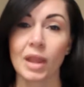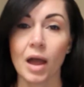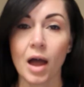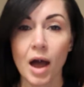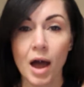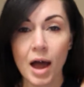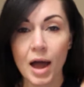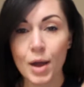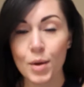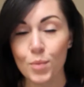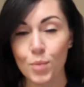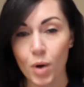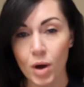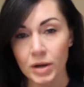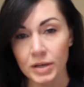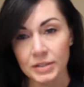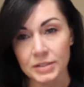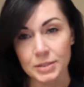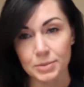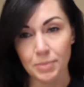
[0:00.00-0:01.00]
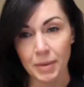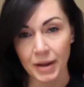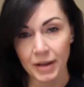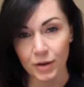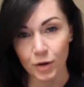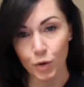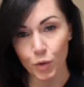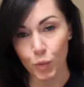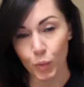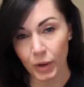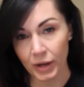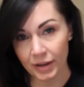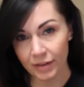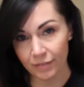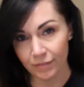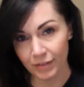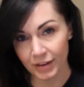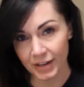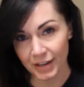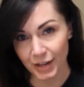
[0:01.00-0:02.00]
I wanted to make a quick
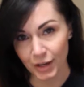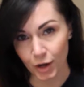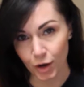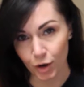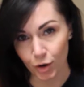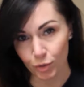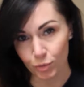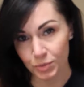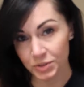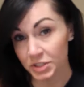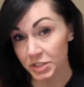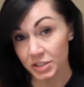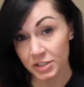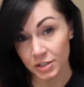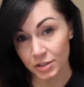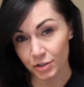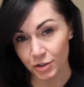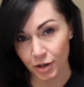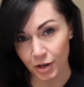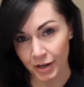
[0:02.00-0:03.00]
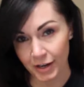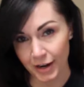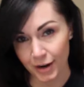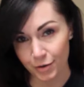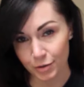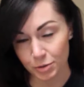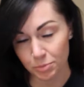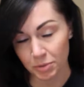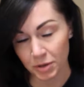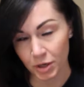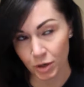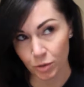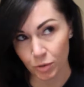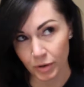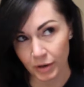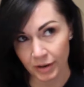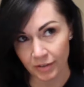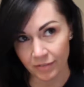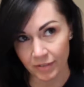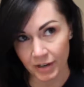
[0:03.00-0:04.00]
video, which isn't turning out to be a
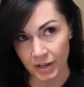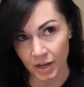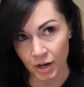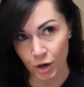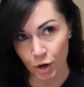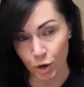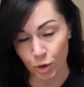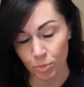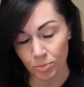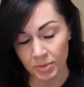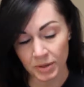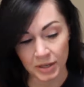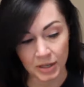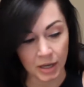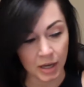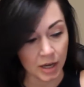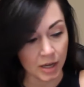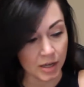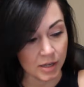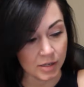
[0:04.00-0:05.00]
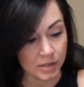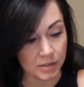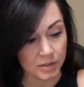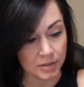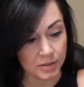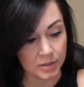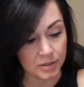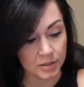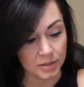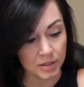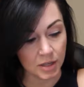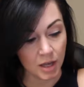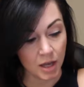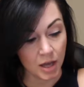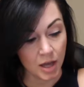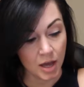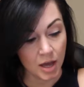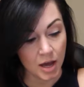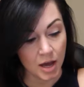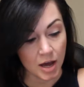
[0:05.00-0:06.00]
quick video because
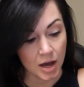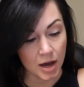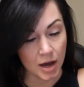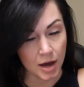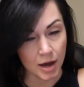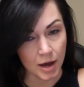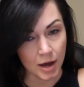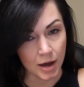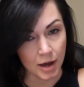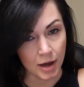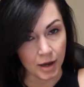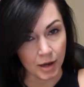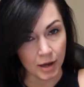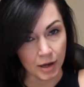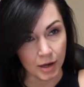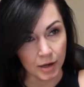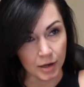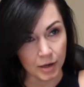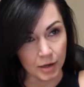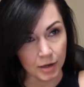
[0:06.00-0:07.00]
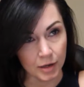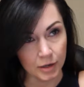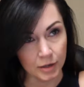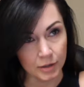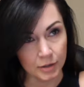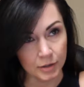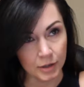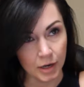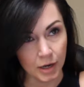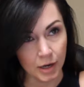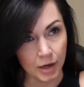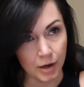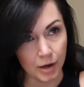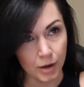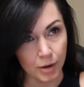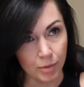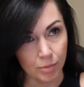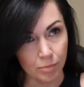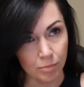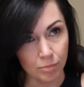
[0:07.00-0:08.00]
I
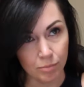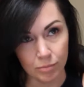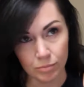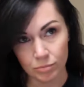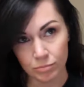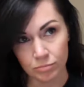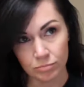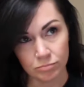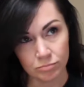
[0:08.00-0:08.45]
am